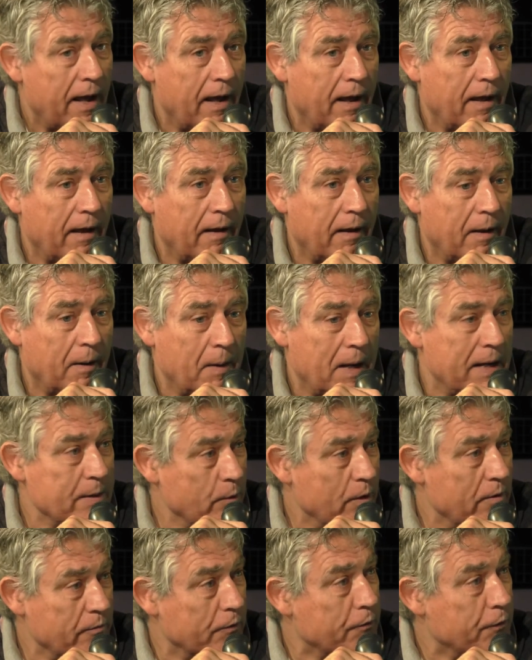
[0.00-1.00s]
and
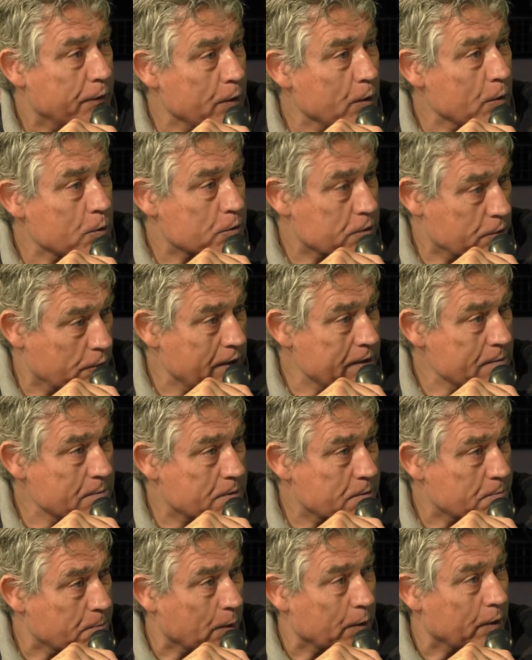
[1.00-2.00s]
you have a few
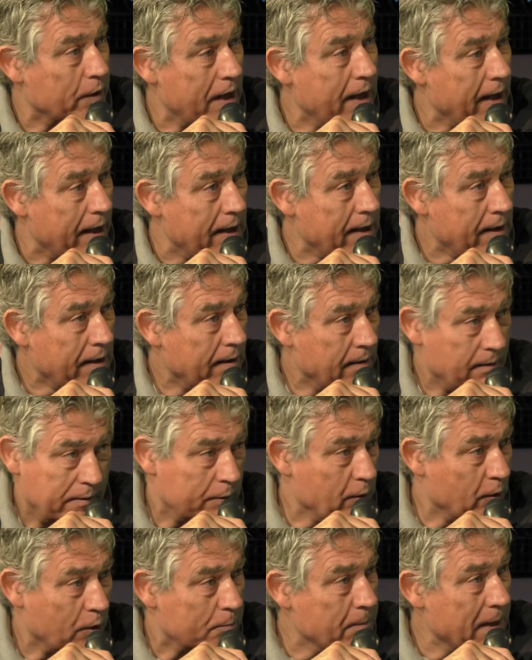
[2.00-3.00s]
streams per day,
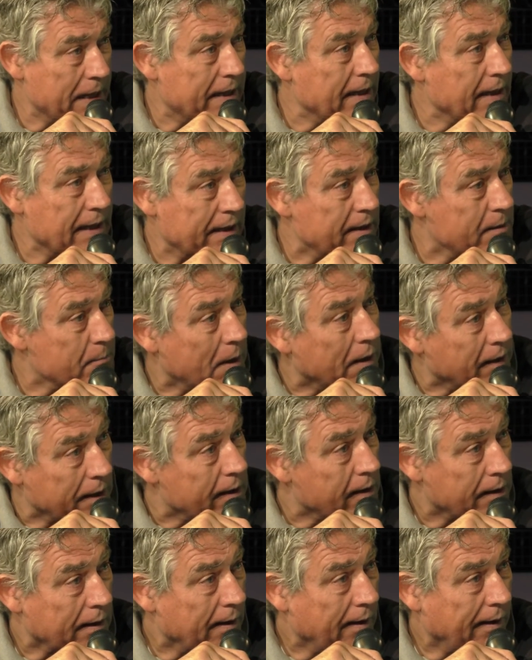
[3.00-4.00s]
you're not making any money.